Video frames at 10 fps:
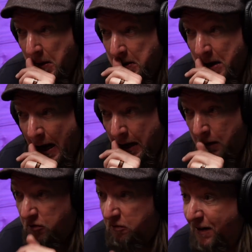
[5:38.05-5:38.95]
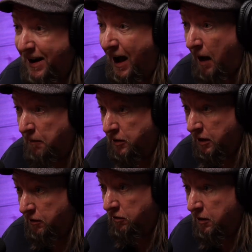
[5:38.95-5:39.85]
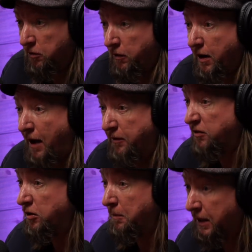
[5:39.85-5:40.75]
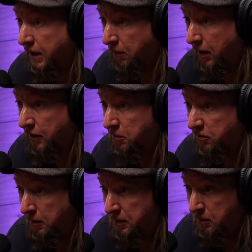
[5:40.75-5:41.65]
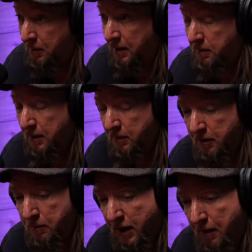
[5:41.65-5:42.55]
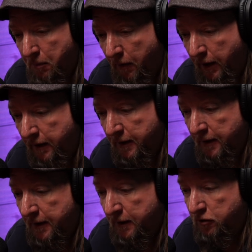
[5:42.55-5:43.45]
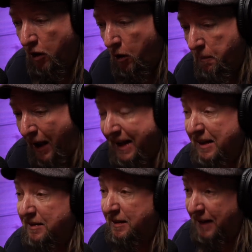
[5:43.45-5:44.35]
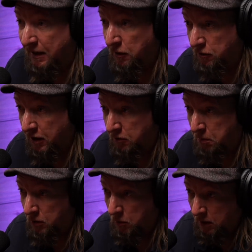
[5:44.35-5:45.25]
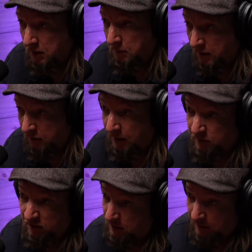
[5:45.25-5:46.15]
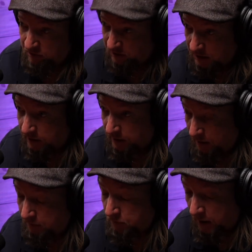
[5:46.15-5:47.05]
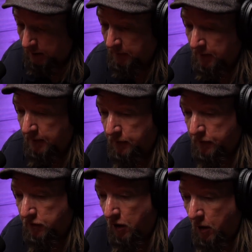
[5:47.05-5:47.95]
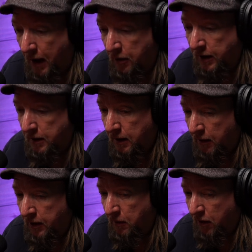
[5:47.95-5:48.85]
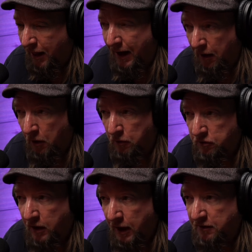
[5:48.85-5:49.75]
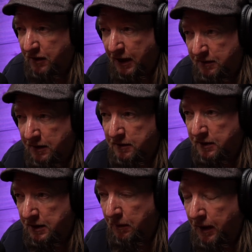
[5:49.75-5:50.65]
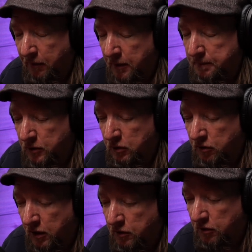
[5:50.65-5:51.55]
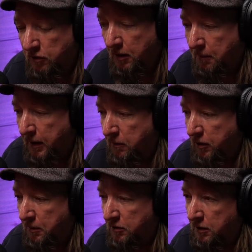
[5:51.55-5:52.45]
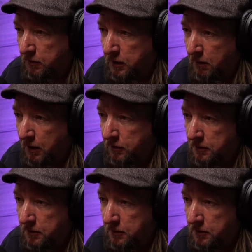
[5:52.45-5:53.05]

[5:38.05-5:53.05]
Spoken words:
Yeah, it was very obvious. It was very obvious to me anyways, but some people maybe didn't pick up on that. So I can detect those things pretty quickly because I've seen it enough, right? So I think with a lot of those things, the AT&T, whatever, usually it's just somebody with a misconfiguration.